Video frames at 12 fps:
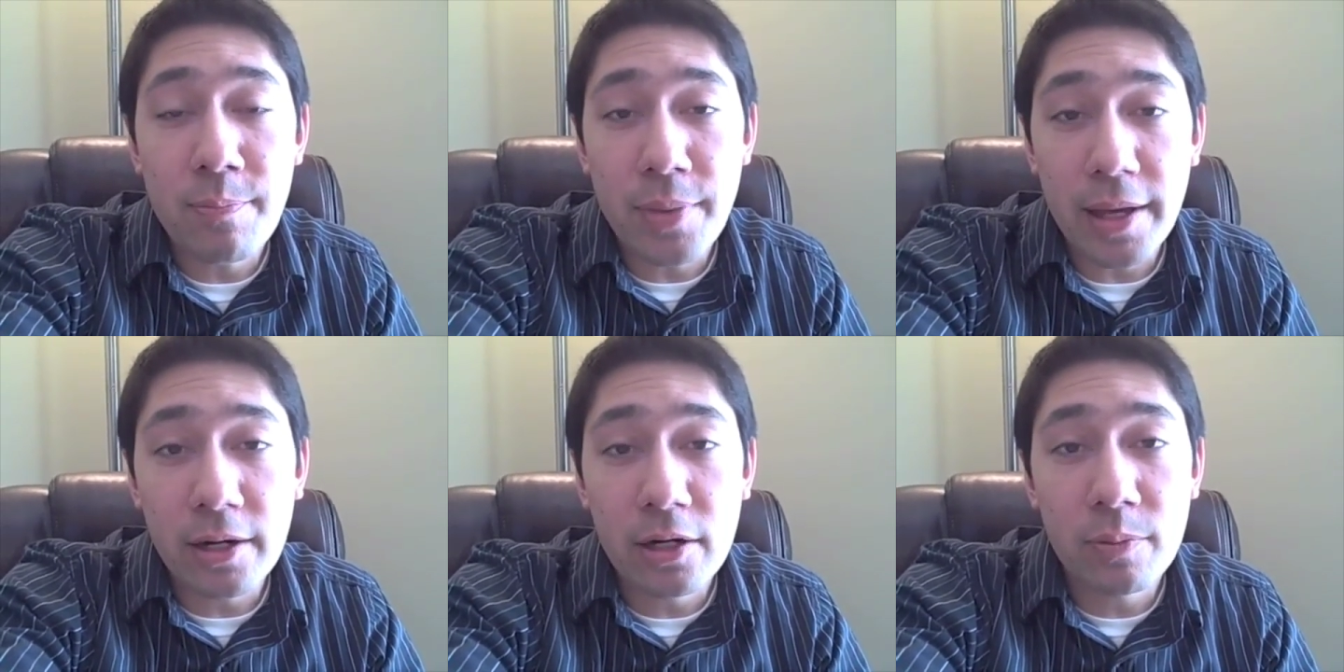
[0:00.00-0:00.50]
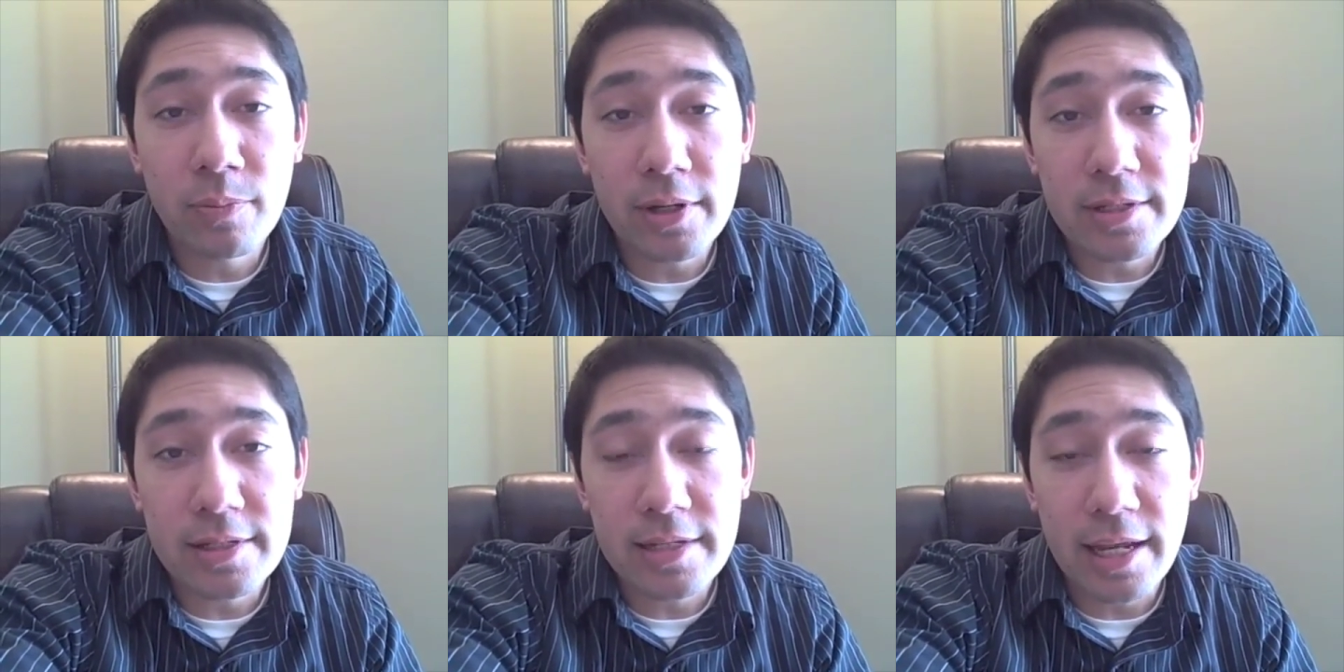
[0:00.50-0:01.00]
better
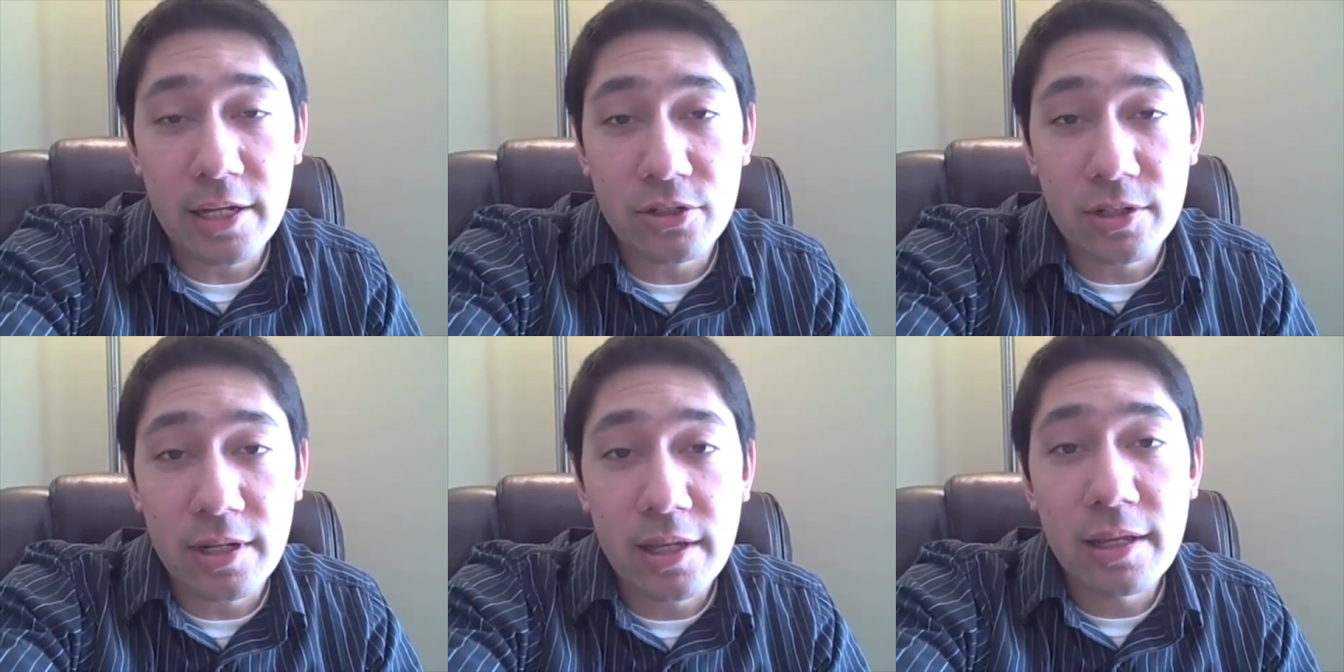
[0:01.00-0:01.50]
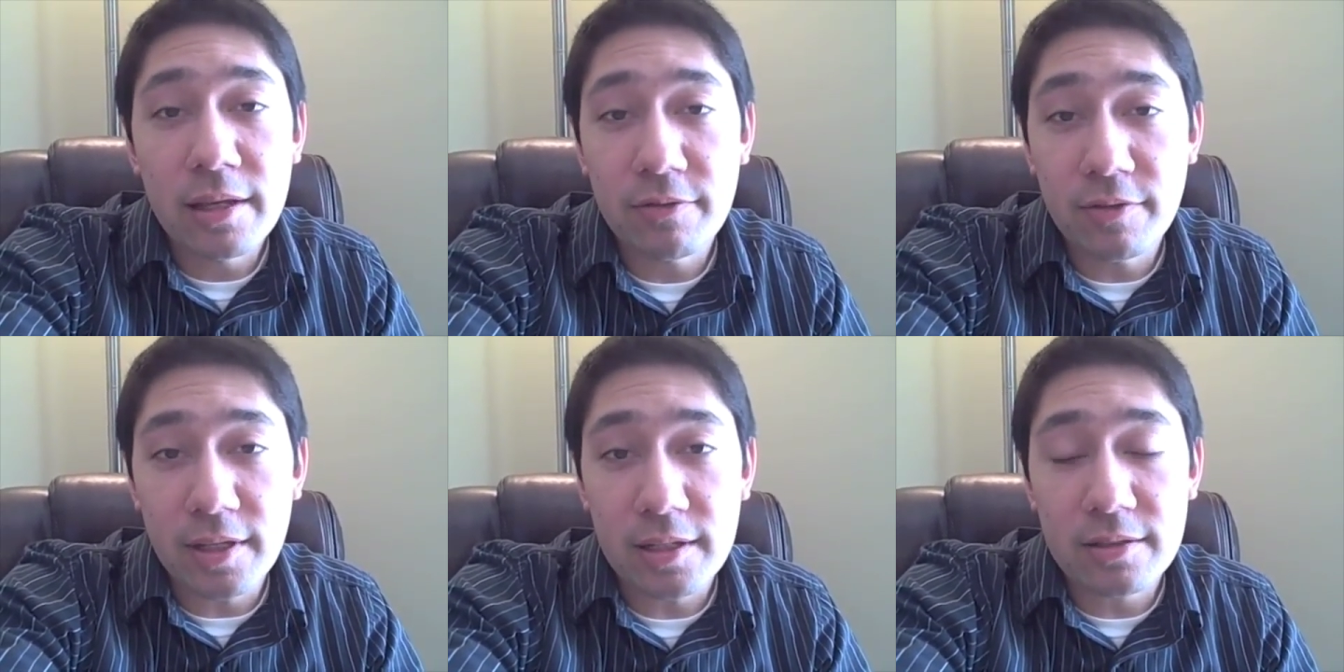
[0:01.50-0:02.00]
presentation
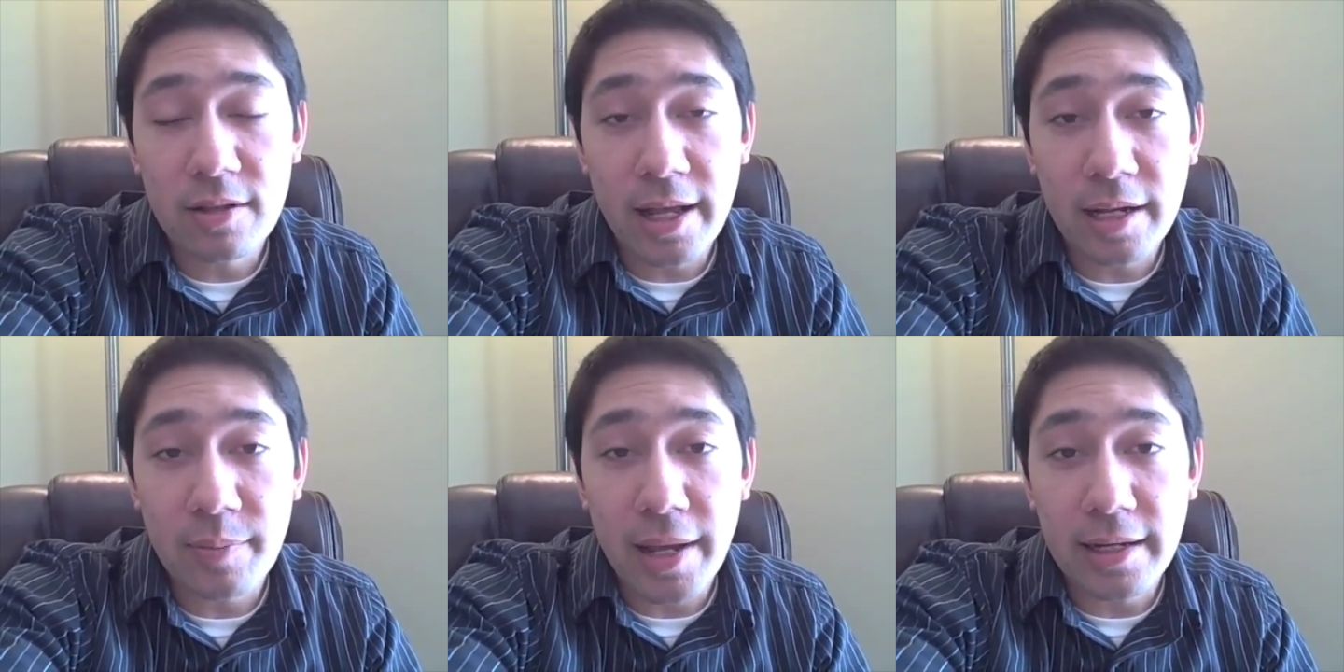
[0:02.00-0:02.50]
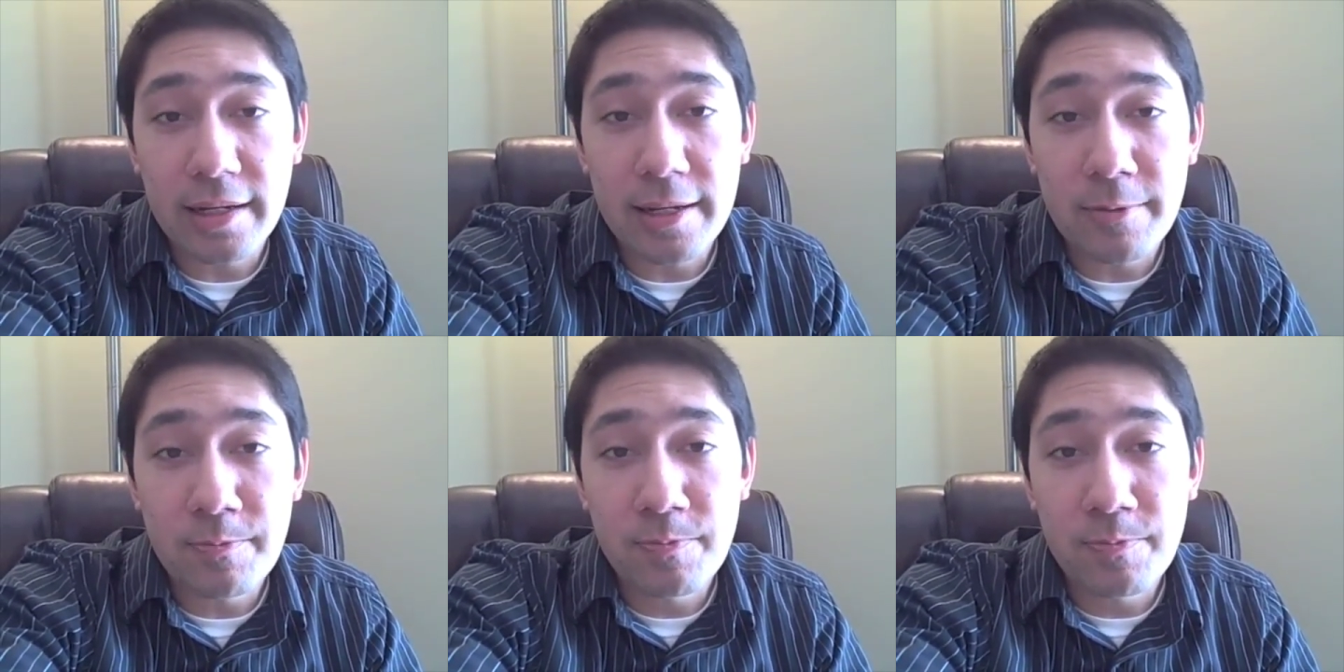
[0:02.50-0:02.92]
via Slide Magnet.